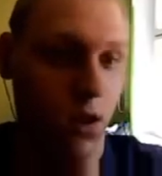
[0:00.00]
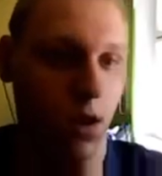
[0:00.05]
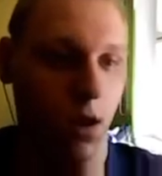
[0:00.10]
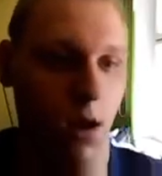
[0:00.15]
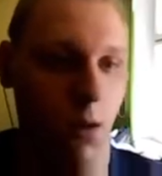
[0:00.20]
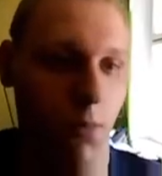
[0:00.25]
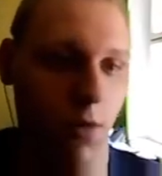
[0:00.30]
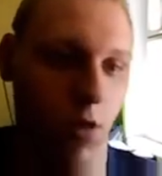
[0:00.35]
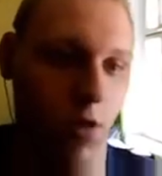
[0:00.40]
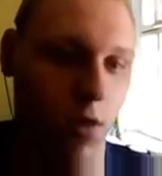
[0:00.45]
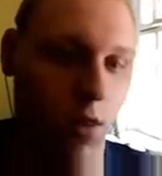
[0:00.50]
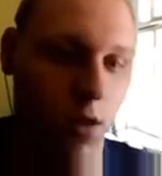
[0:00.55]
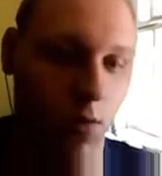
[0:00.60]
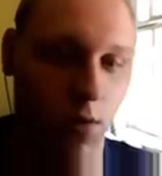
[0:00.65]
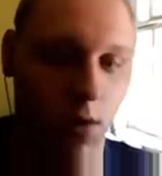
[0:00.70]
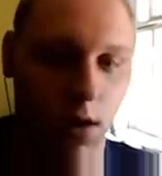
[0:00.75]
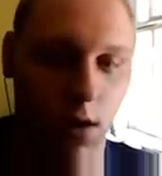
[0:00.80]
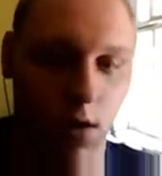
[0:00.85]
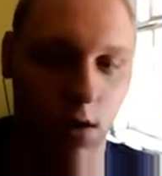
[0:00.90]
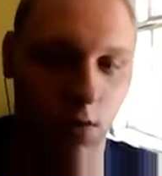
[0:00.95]
I mentioned how
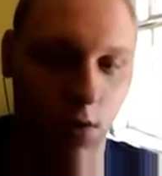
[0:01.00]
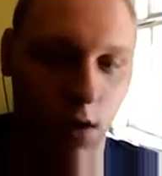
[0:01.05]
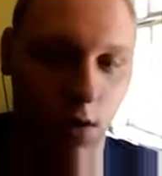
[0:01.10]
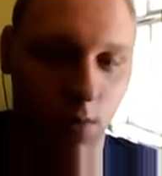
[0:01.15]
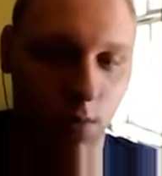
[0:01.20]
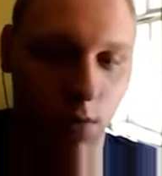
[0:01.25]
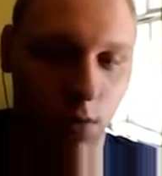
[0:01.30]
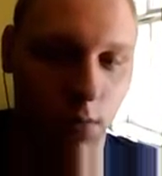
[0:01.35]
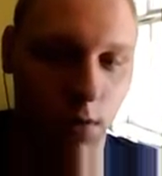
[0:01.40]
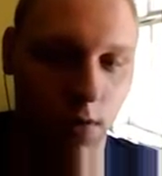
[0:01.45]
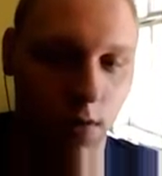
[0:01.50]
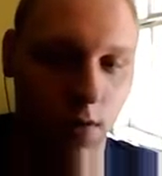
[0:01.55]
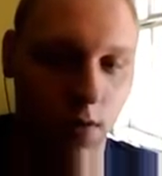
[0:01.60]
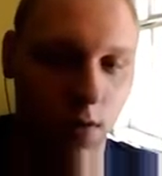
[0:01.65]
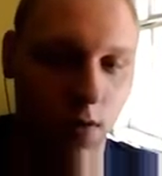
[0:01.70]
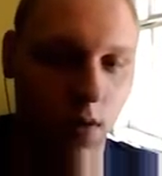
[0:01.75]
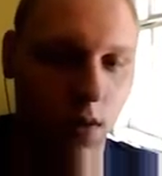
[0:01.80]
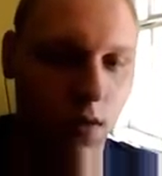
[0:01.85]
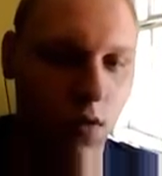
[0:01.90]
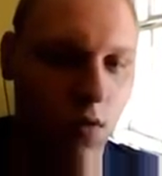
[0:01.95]
you can create one, but
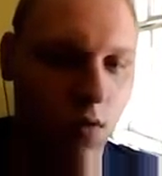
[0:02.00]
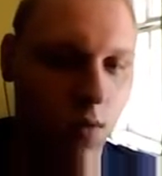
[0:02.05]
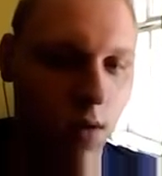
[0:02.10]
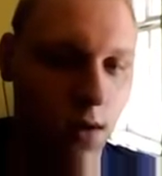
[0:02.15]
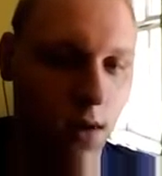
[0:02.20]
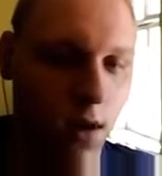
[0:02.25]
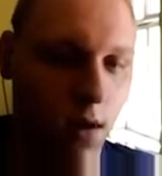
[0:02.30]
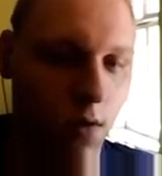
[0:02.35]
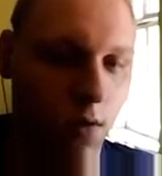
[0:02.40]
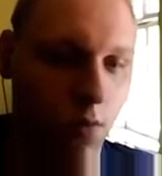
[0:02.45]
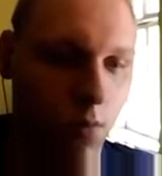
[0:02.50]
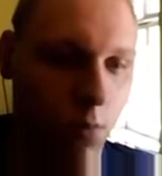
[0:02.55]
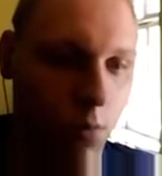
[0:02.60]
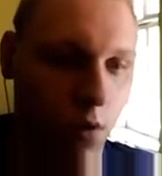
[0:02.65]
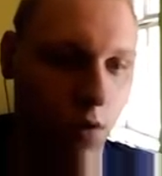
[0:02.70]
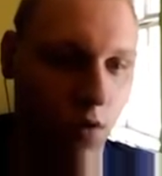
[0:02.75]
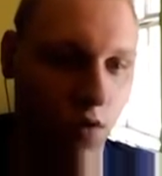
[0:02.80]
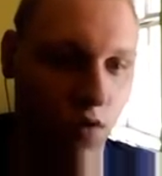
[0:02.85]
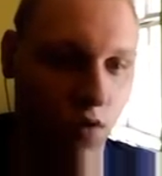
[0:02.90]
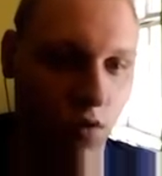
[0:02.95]
let's create a
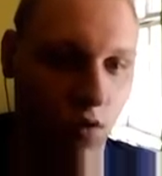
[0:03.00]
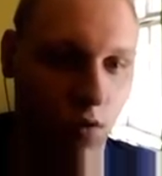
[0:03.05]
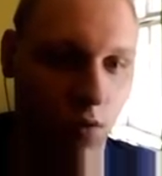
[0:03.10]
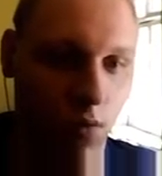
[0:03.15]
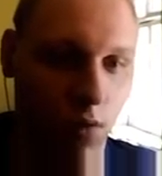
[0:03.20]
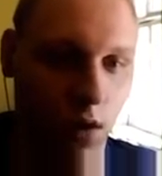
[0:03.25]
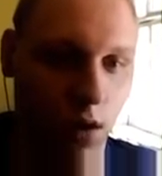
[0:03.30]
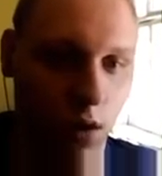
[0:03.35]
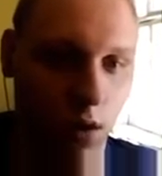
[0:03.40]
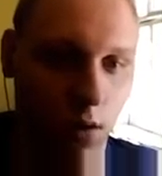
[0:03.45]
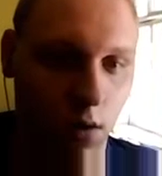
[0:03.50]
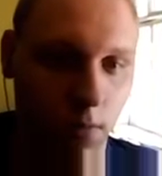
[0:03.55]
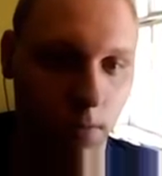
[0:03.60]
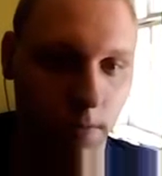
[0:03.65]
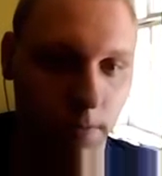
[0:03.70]
repository, you know.